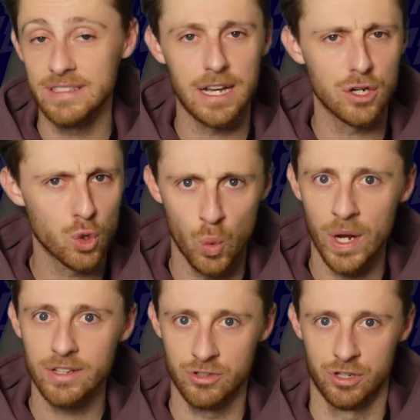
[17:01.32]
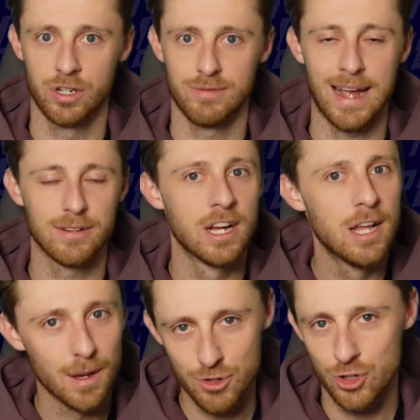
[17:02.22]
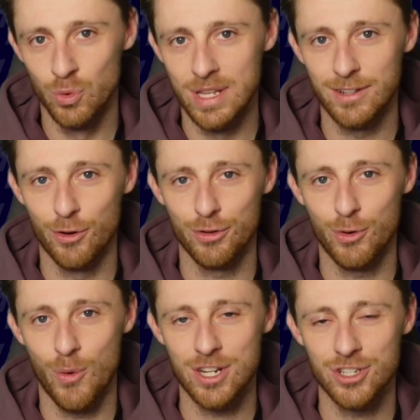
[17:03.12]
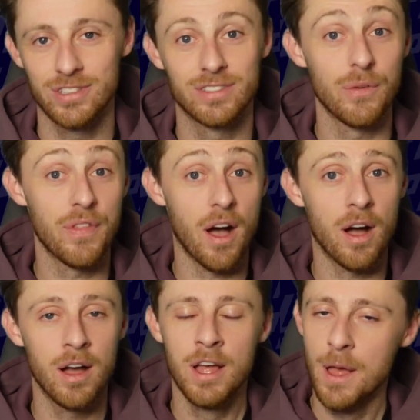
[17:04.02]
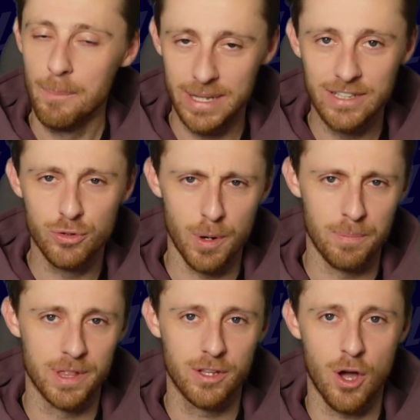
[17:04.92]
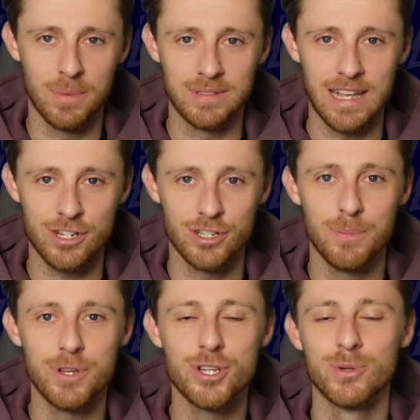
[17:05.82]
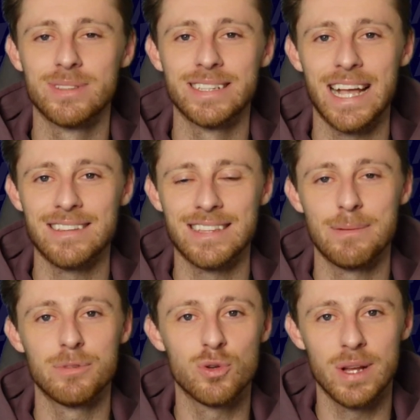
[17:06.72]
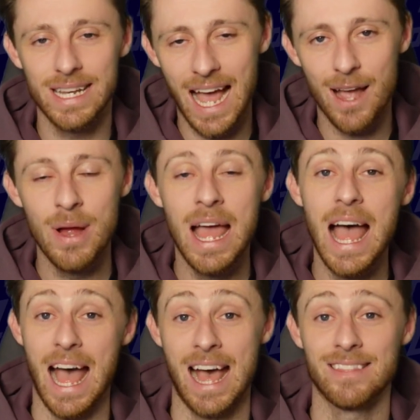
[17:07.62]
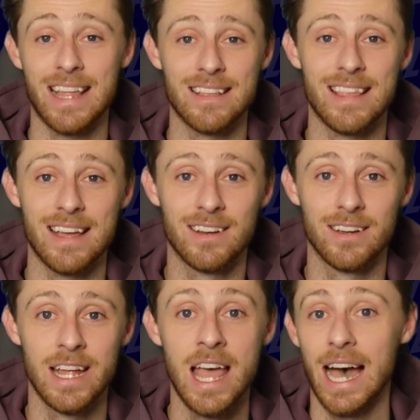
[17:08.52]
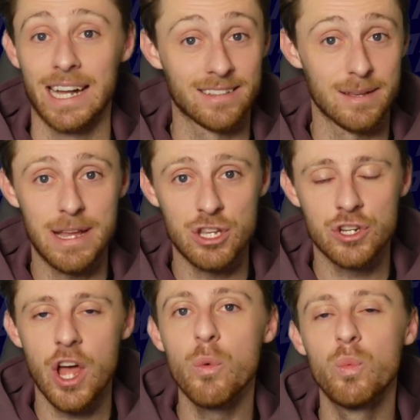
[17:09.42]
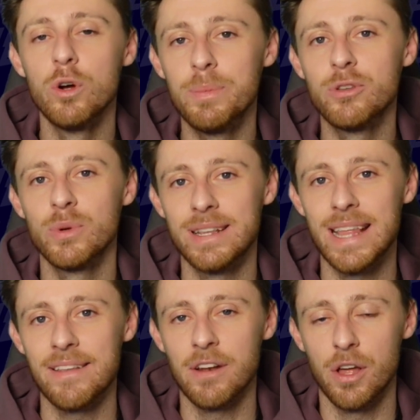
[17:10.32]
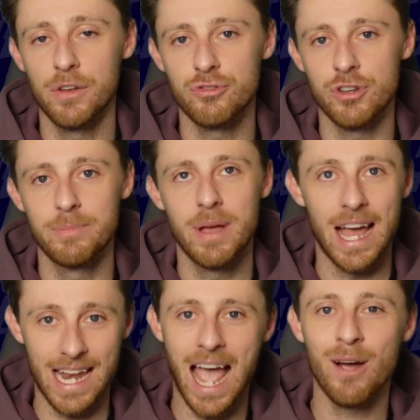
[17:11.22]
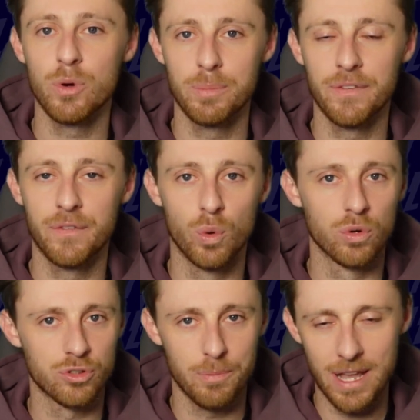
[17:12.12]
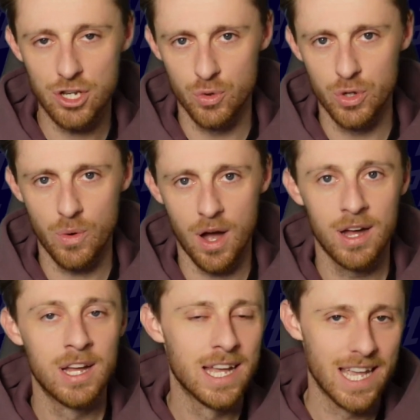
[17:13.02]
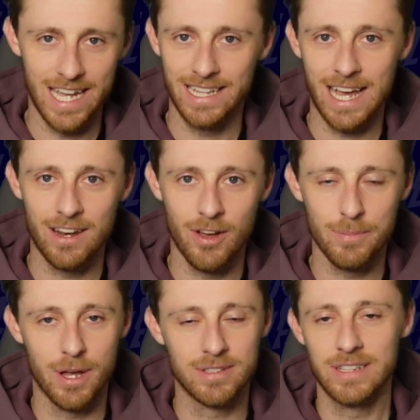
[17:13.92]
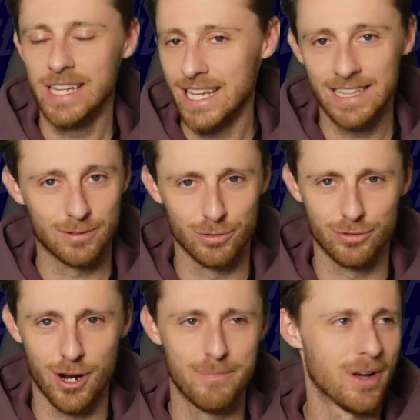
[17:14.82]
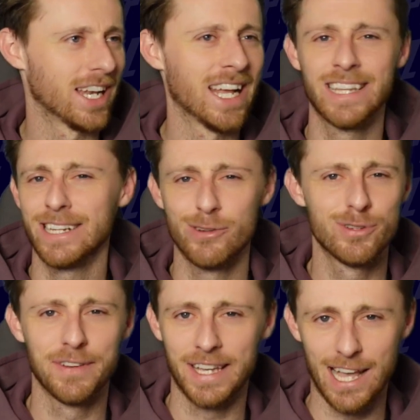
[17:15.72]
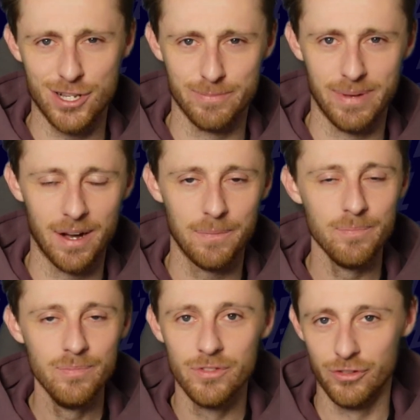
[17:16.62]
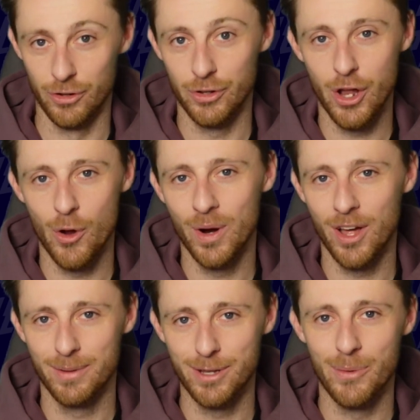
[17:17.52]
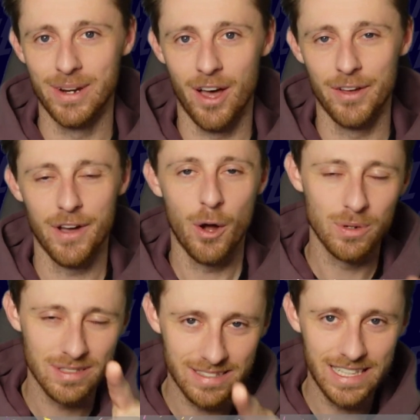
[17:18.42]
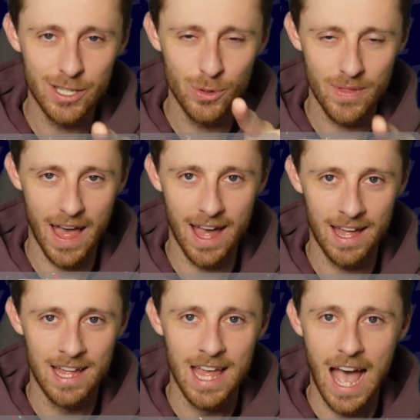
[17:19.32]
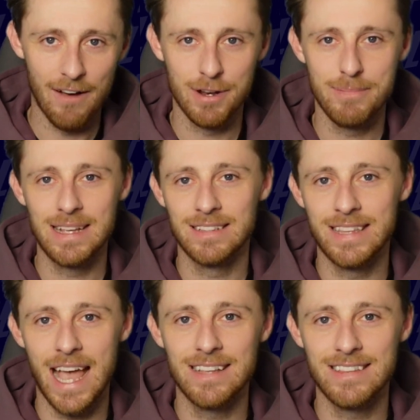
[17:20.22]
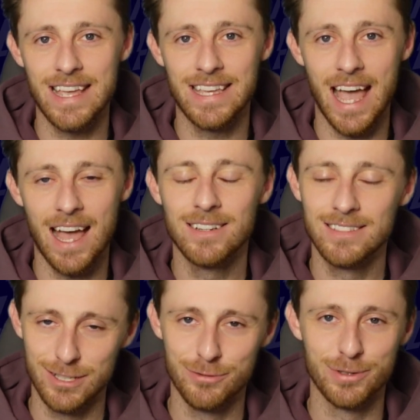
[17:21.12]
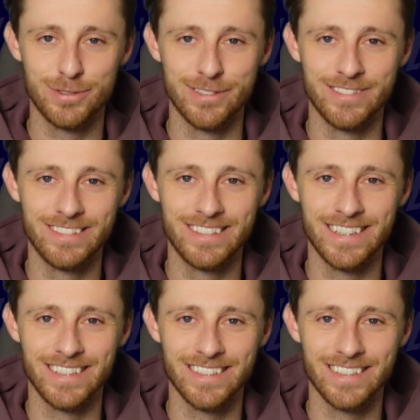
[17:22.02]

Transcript: a quick turnaround. I'm sure there's a lot of questions. So if there are, please do pop them in the comment section. I'll be sure to get to them between now and that deadline. And as I mentioned, I will be doing a deadline live stream an hour before. So make sure you are hitting that like button, hitting that subscribe button, hit that notification bell so you know when I'm going live. I will see you there. Have an amazing day. Take care. See you real soon. Cheers.